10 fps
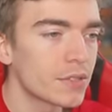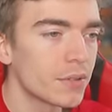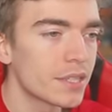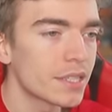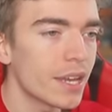
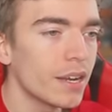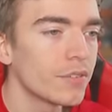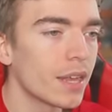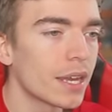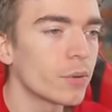So this is kind
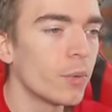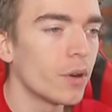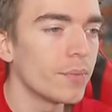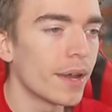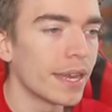of like
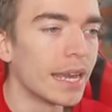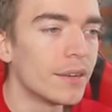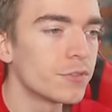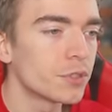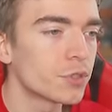what my
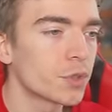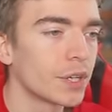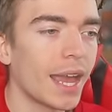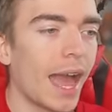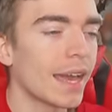
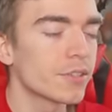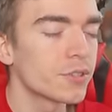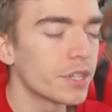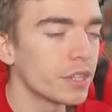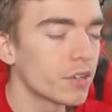inventory
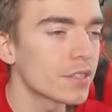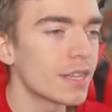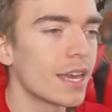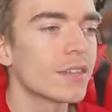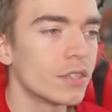actually looks like,